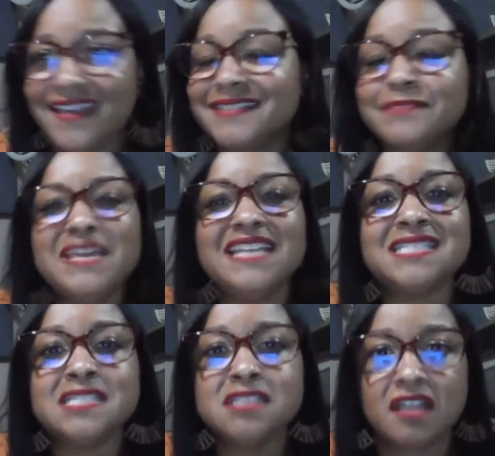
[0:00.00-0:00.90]

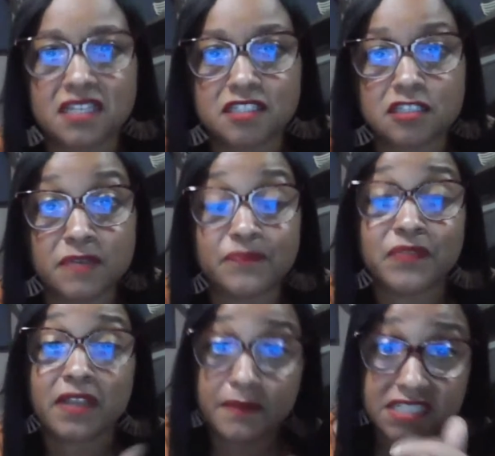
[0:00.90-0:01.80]
means nothing to me.
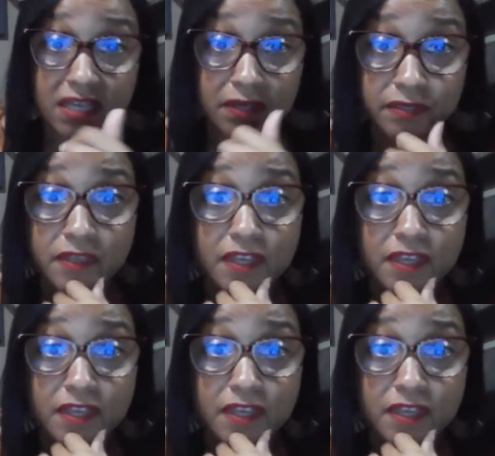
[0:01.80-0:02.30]
Let me tell you.